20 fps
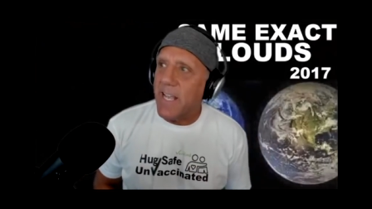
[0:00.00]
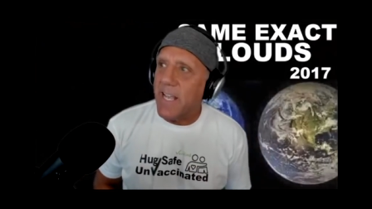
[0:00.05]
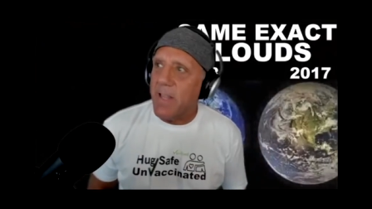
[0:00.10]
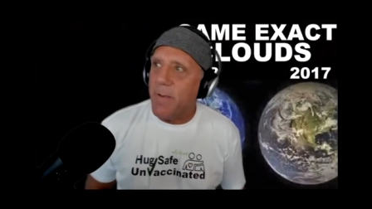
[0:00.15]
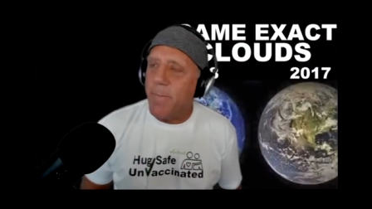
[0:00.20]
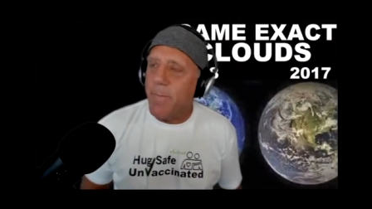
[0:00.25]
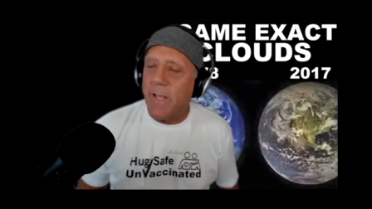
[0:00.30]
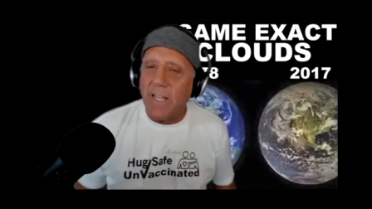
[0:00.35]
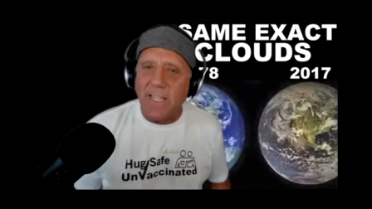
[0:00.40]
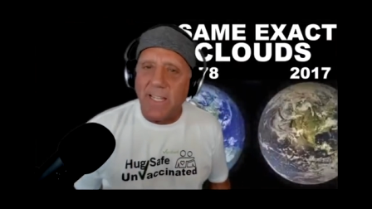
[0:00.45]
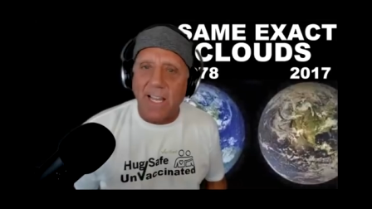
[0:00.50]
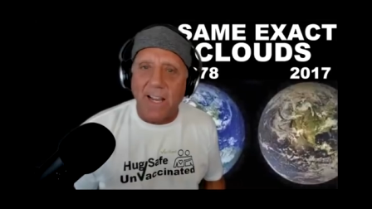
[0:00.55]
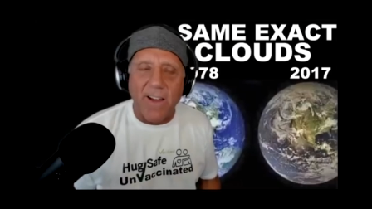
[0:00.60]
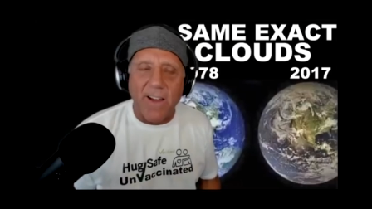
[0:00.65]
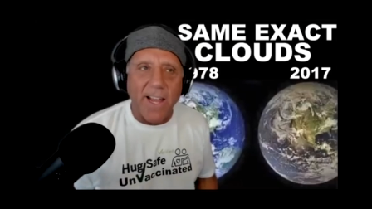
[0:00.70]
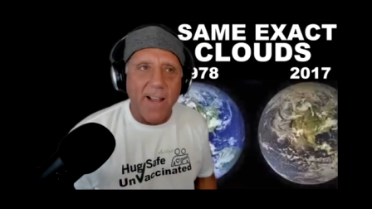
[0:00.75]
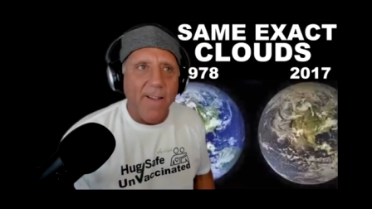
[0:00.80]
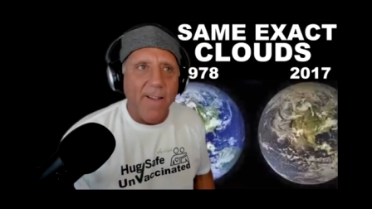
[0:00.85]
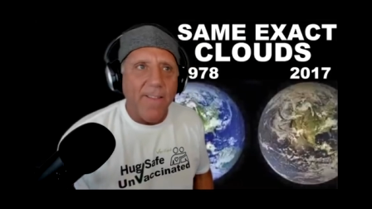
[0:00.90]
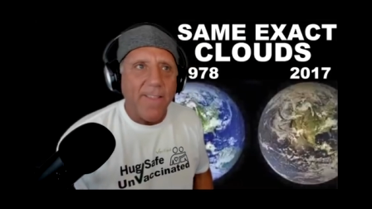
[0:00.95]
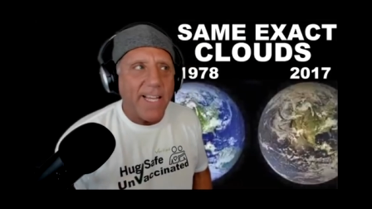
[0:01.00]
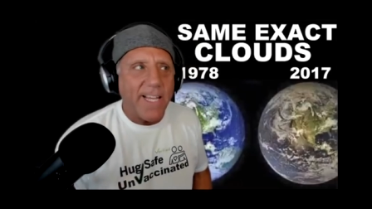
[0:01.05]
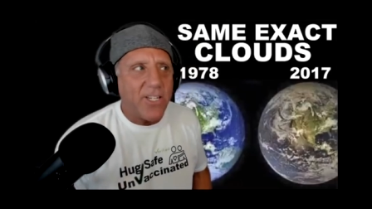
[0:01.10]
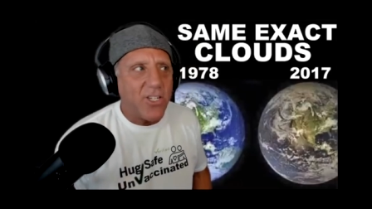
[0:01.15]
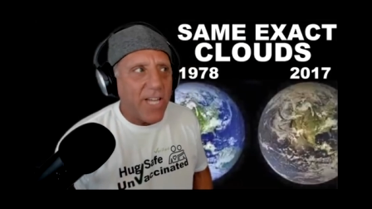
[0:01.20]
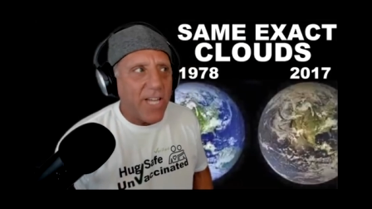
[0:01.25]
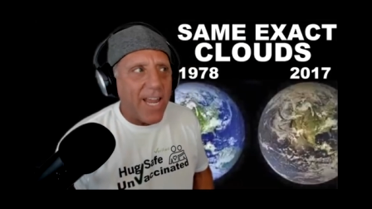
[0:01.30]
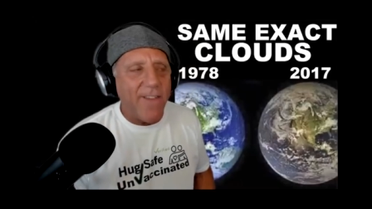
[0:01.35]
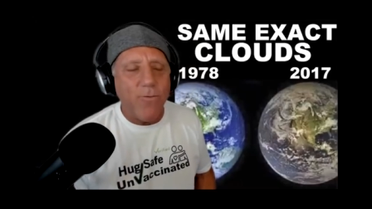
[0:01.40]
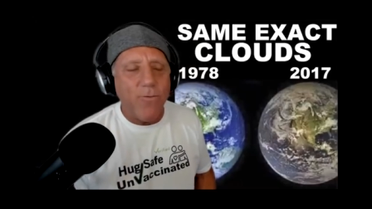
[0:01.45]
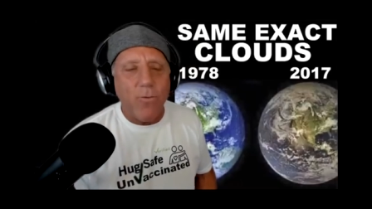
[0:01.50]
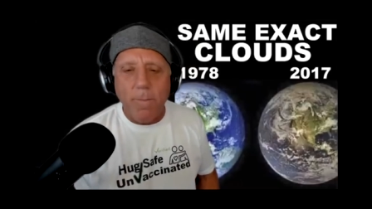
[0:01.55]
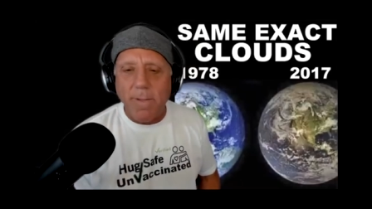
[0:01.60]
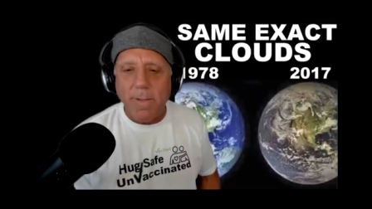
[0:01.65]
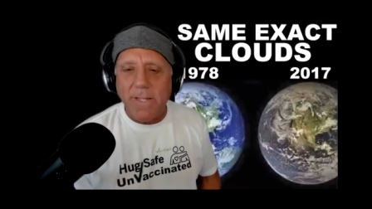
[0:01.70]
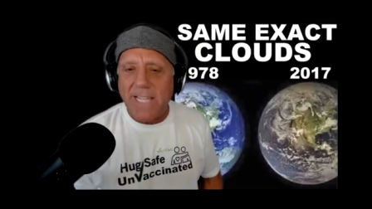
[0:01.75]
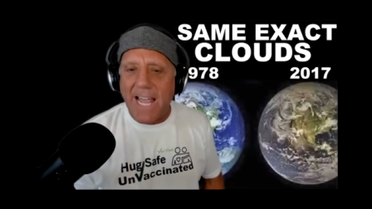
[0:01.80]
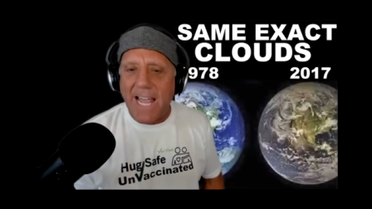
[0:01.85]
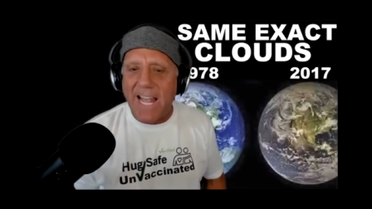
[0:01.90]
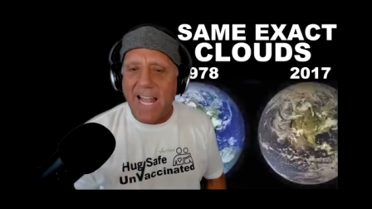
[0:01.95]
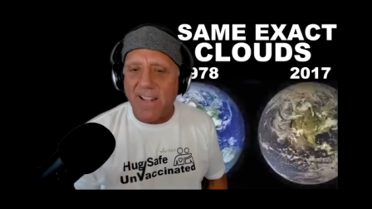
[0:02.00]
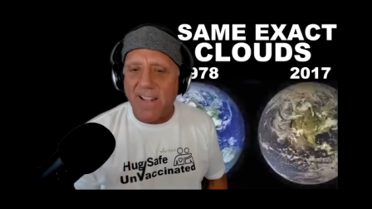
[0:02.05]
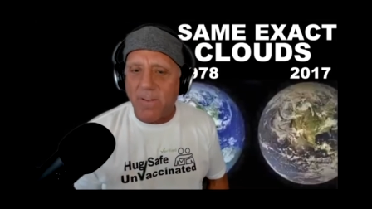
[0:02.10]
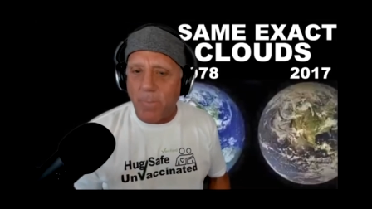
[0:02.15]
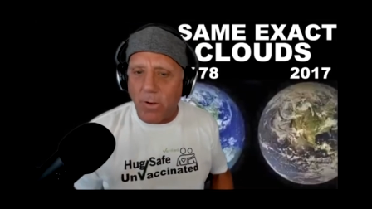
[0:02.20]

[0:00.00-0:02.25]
In the military, they shave women's heads.